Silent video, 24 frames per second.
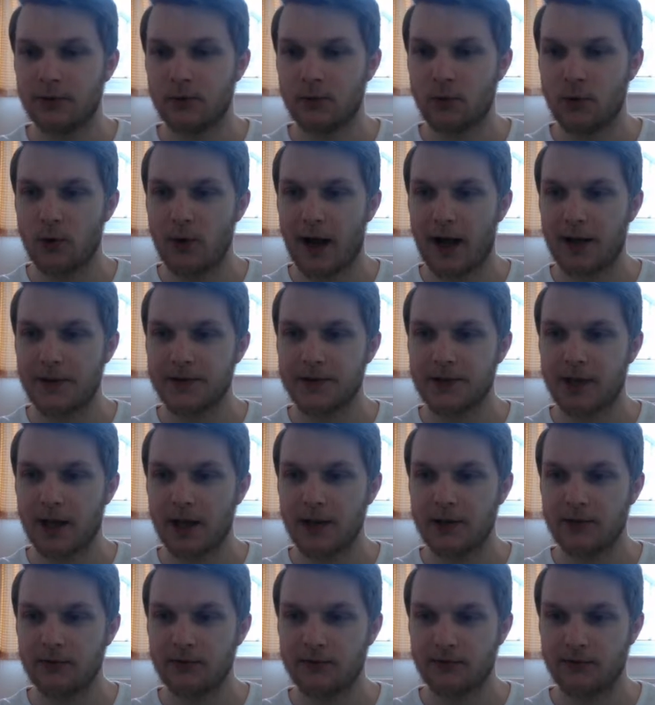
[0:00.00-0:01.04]
Wuhan's
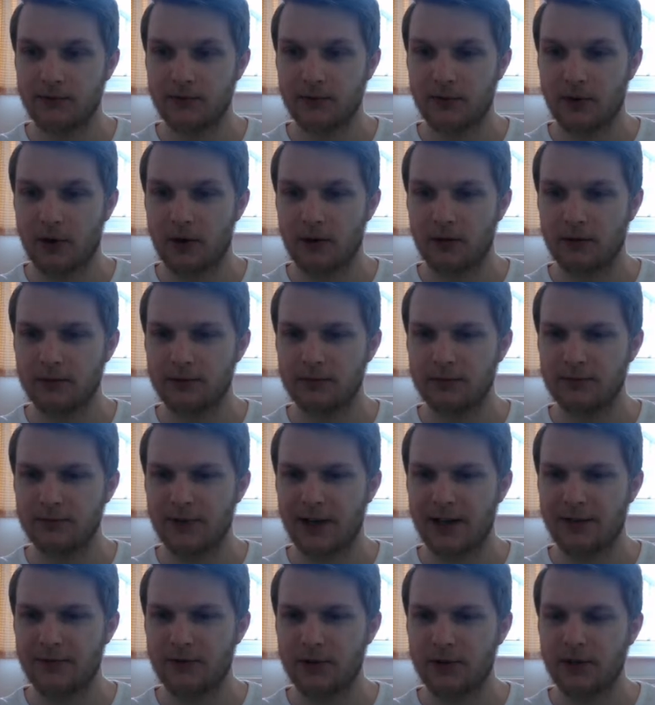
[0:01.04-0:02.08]
kind of not
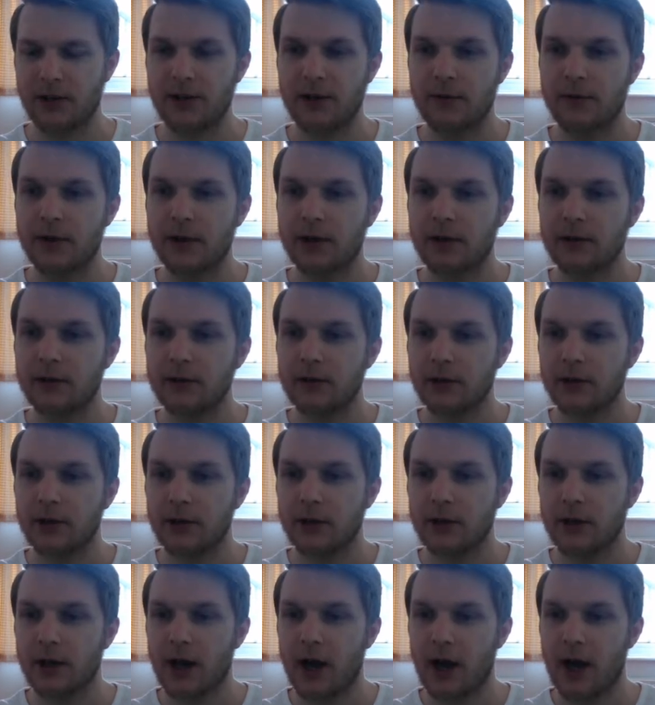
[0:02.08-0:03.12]
relevant, I don't think.
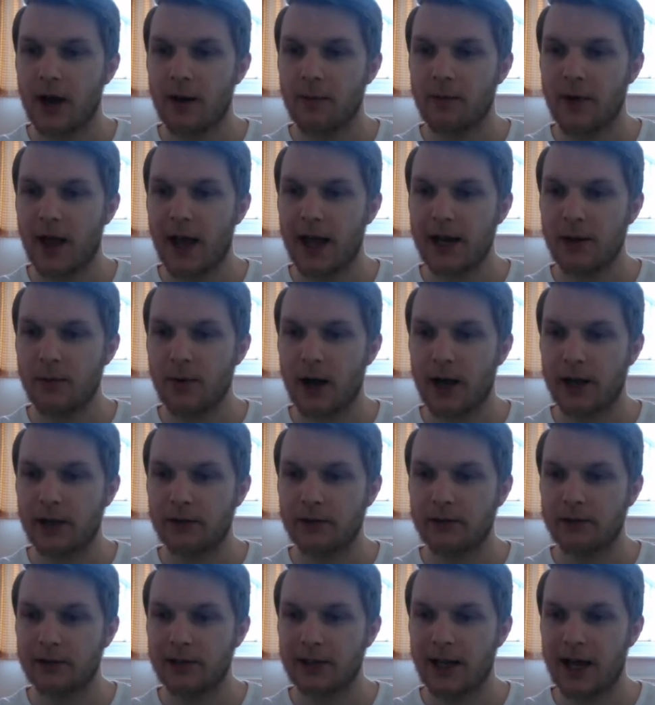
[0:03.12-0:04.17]
Anyway,
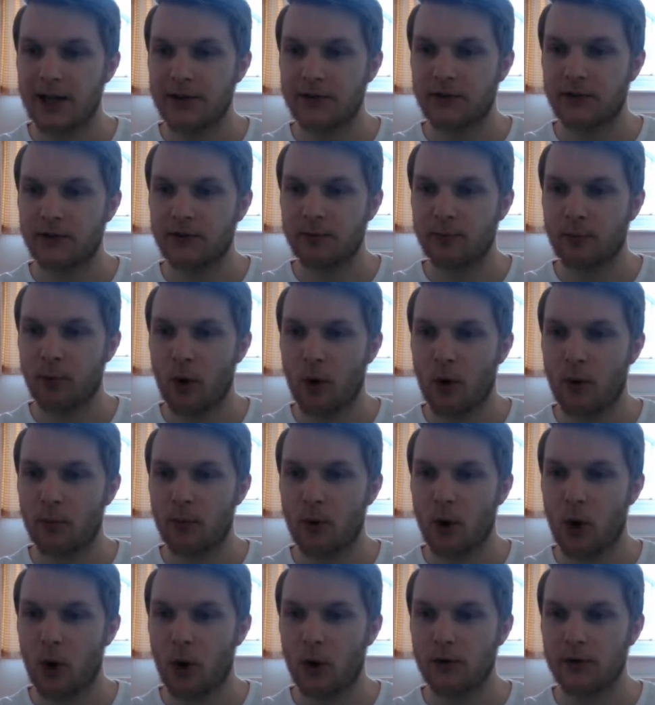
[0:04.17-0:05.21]
let's pop
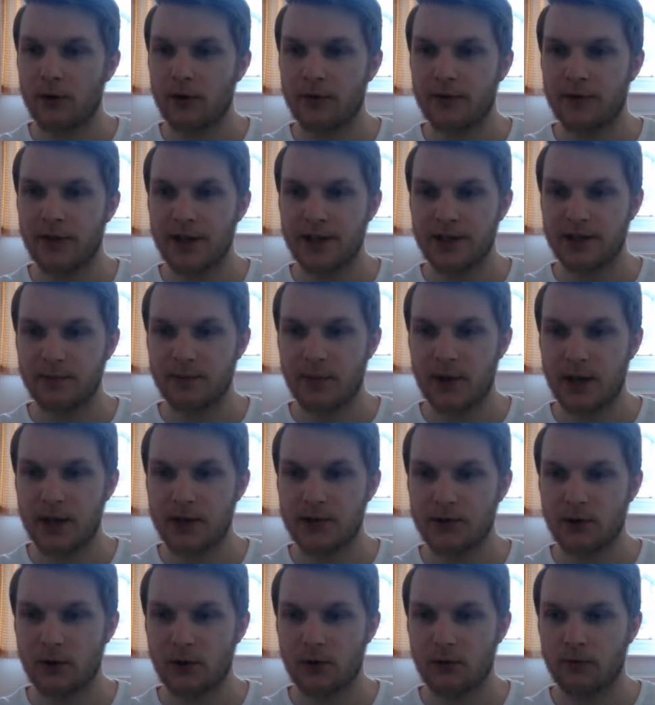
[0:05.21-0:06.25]
on this
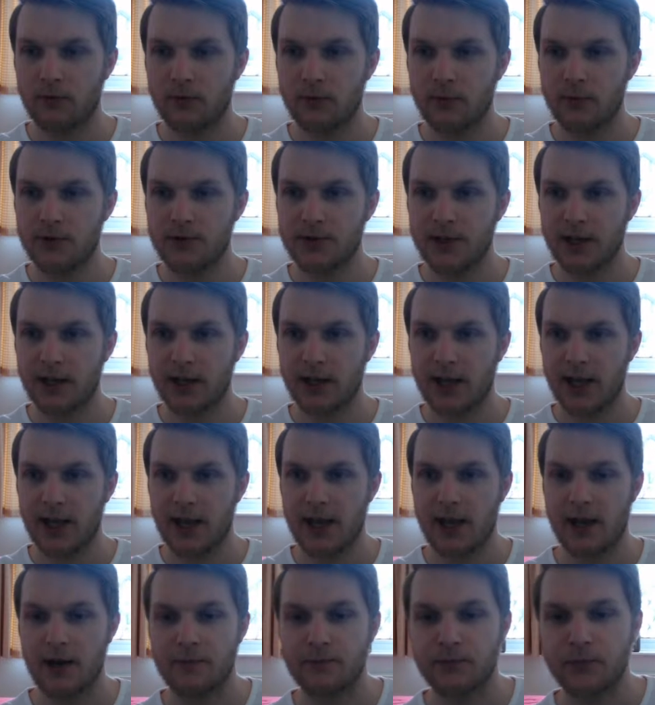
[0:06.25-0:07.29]
piece of music
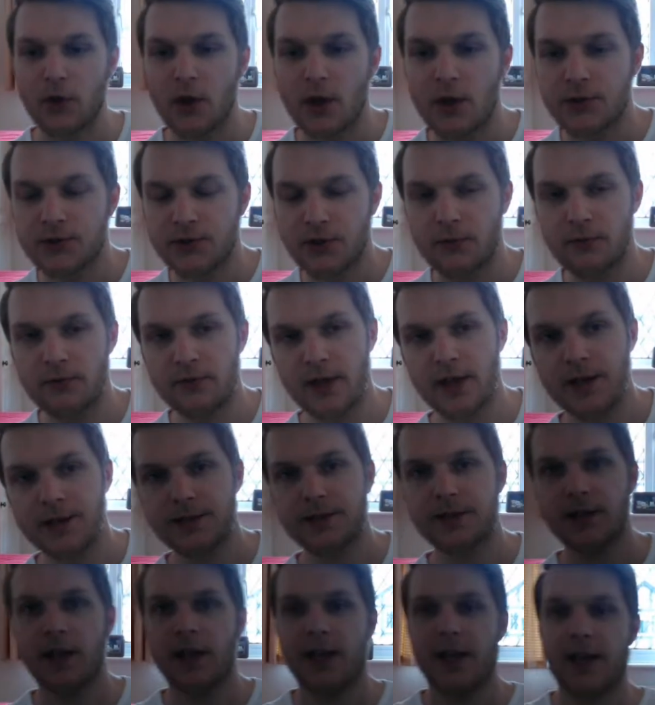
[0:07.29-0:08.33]
here. So
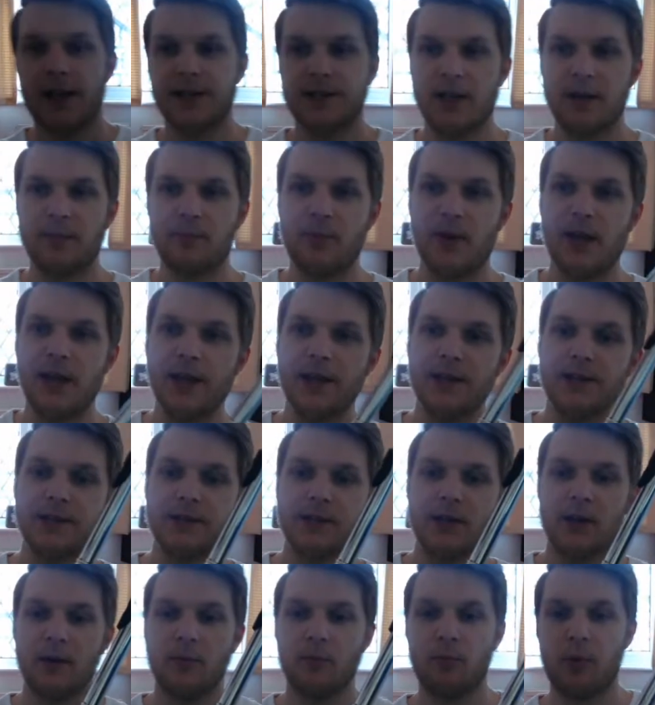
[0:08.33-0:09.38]
this is a
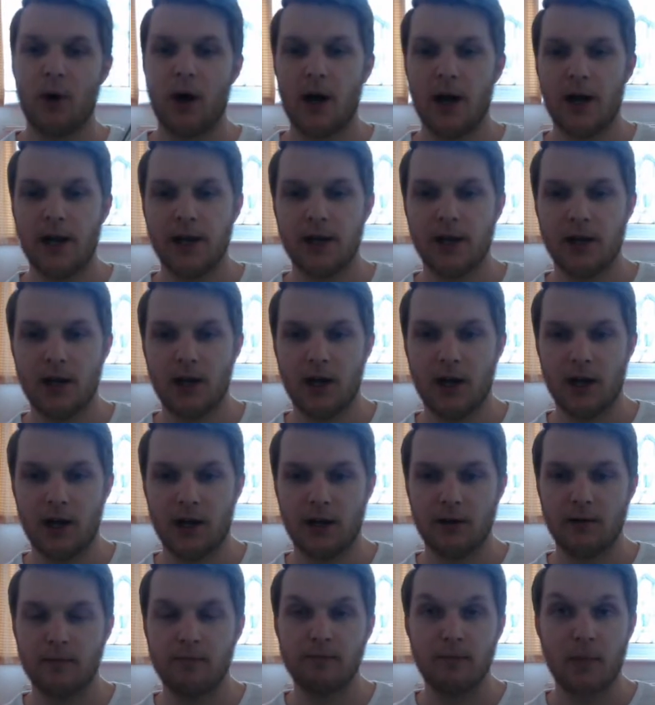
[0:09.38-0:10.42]
piece by
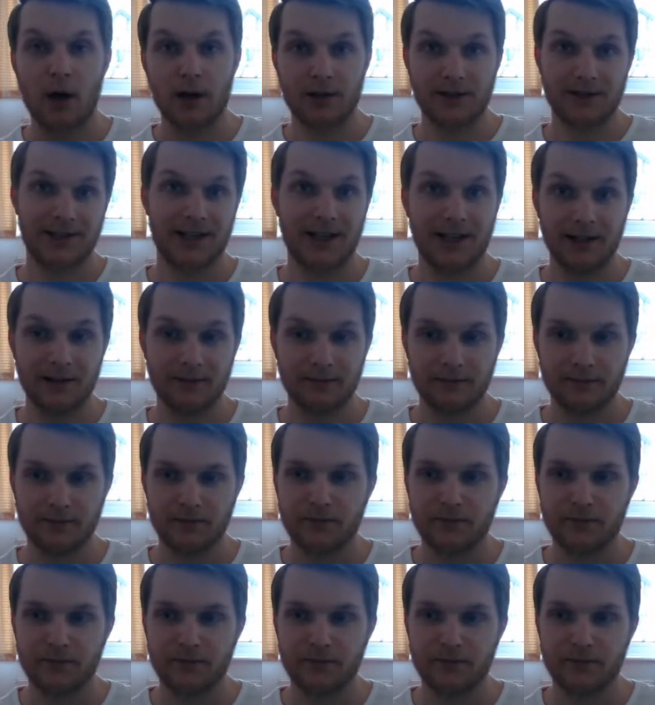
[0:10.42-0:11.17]
Martin,